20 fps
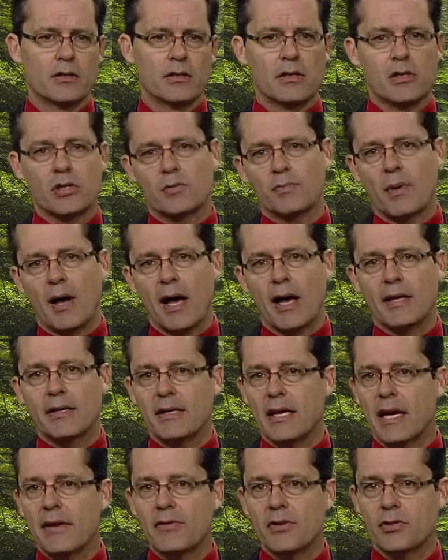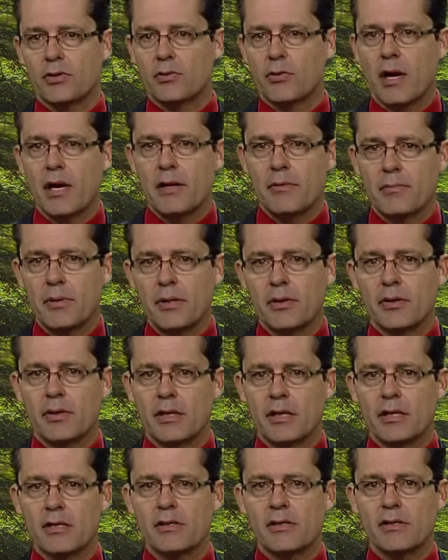Despite David's great
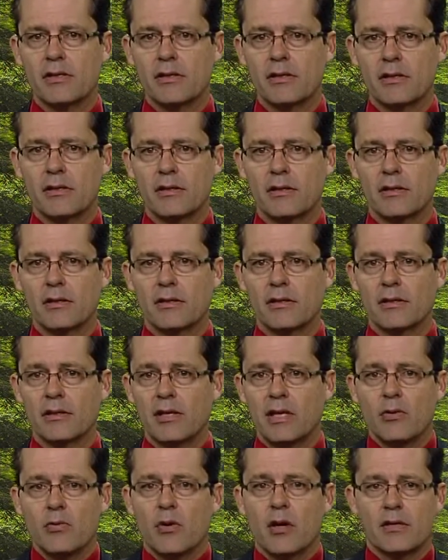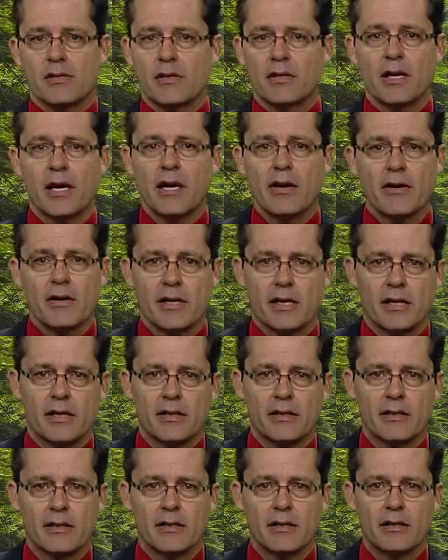abilities, he wasn't
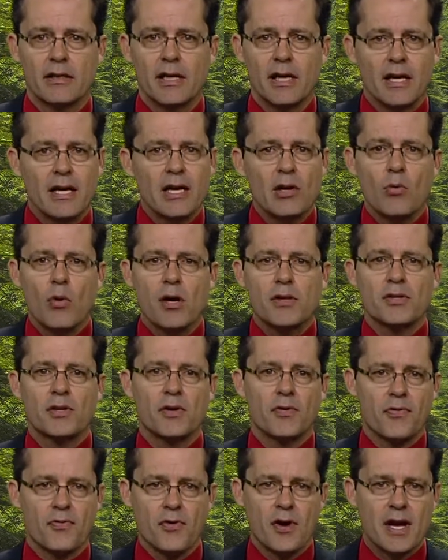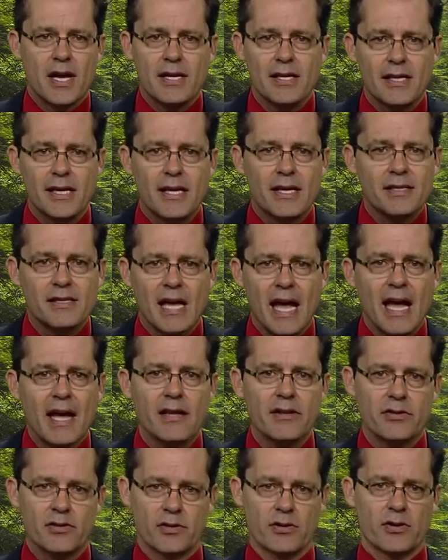arrogant. He wasn't afraid to get his
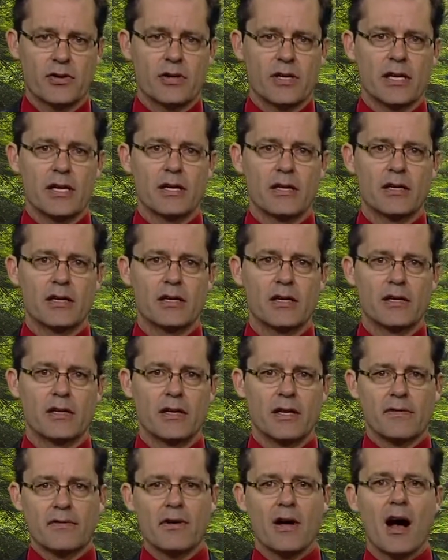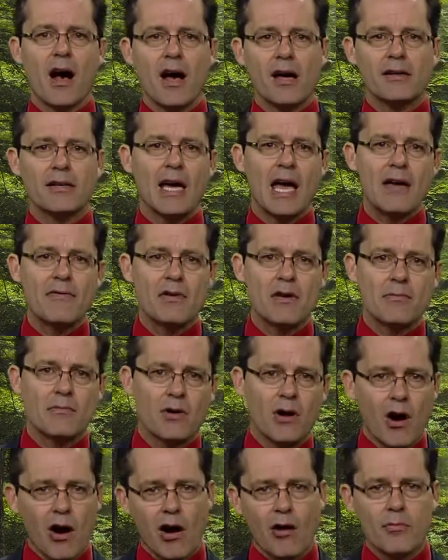hands dirty. If God gave
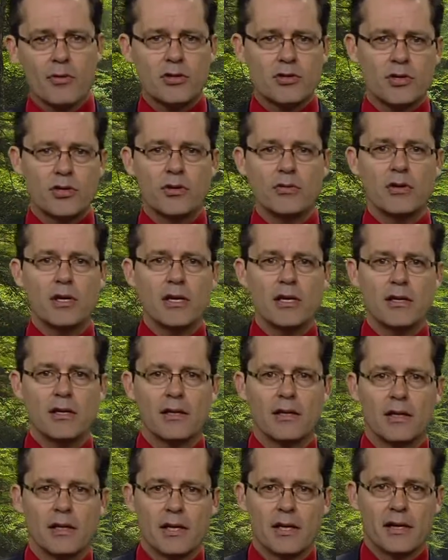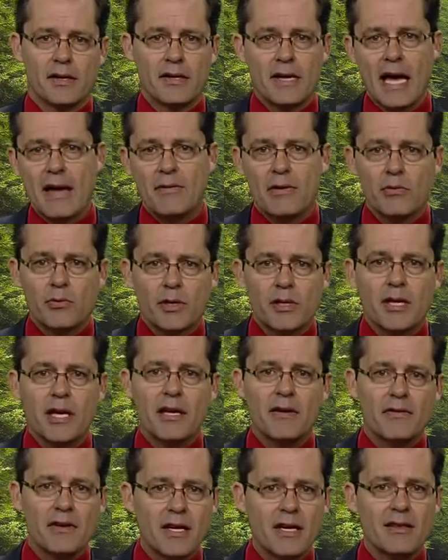him garbage duty, David would
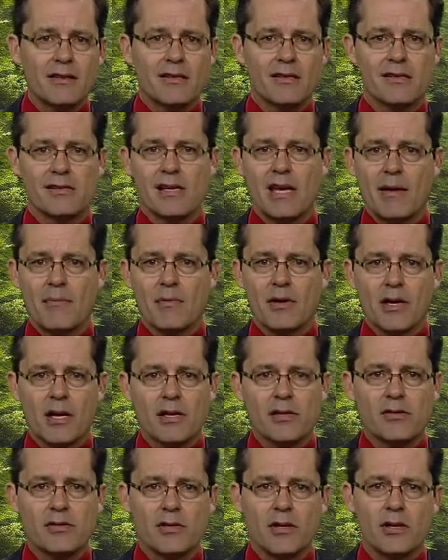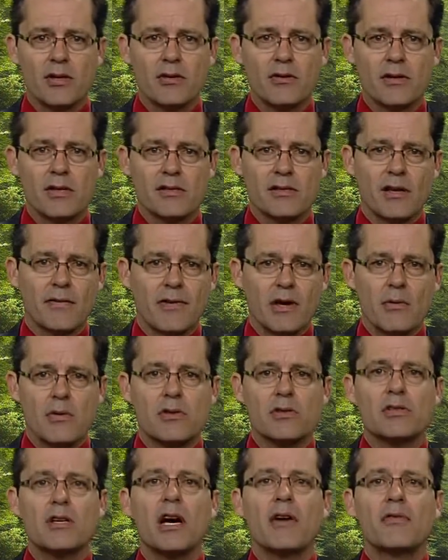give it the same gusto as if he
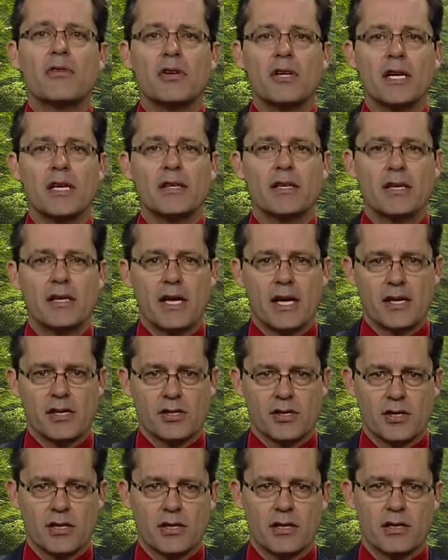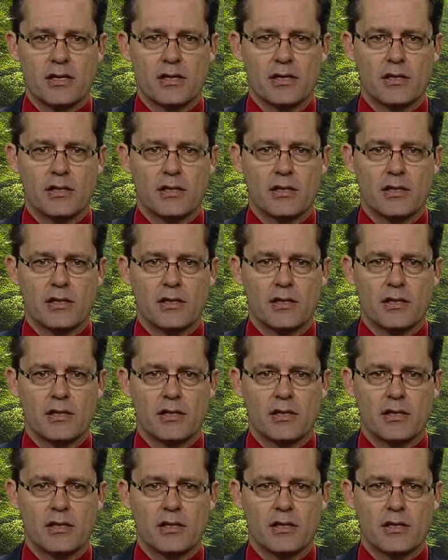was governing the nation.